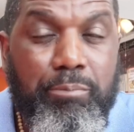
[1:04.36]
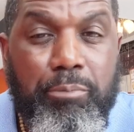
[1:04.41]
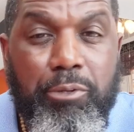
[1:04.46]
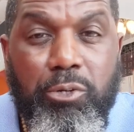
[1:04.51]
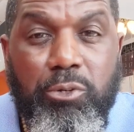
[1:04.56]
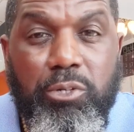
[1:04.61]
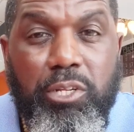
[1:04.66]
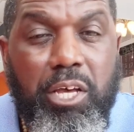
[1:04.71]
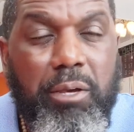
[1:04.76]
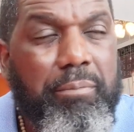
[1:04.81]

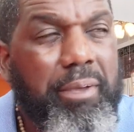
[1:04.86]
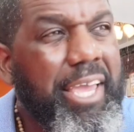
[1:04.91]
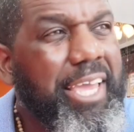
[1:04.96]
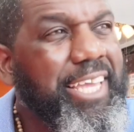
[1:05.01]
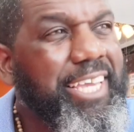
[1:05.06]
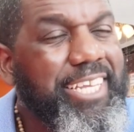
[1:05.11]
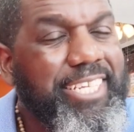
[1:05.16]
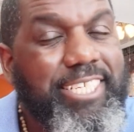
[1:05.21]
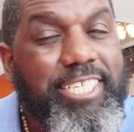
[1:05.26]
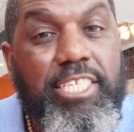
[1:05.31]
build up, and
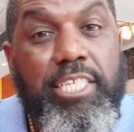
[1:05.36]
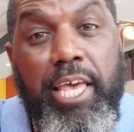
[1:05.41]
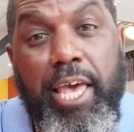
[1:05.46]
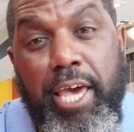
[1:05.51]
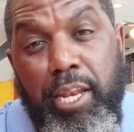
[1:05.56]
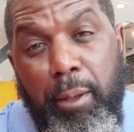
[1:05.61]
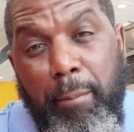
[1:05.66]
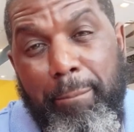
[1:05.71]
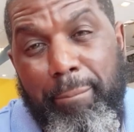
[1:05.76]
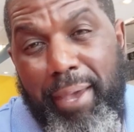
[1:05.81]
he just
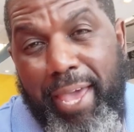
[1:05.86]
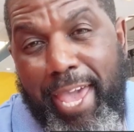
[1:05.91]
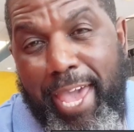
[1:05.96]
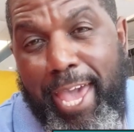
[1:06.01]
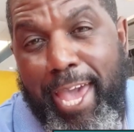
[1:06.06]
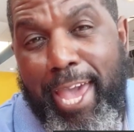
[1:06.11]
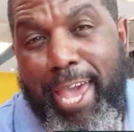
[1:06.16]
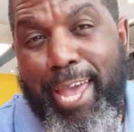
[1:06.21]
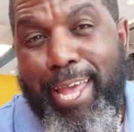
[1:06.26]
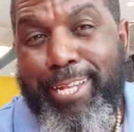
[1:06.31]
had a
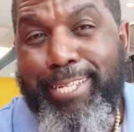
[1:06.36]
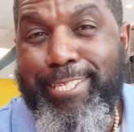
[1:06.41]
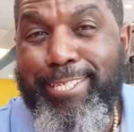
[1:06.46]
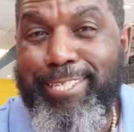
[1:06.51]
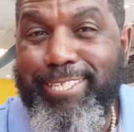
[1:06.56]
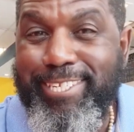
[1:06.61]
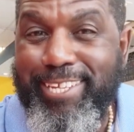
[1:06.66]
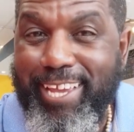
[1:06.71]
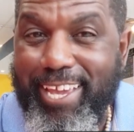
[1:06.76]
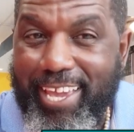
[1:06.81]

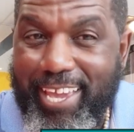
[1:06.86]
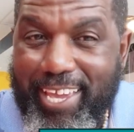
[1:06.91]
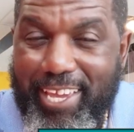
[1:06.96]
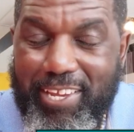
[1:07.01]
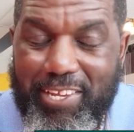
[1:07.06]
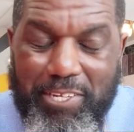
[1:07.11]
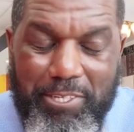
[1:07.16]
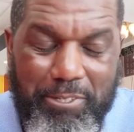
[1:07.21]
bad day.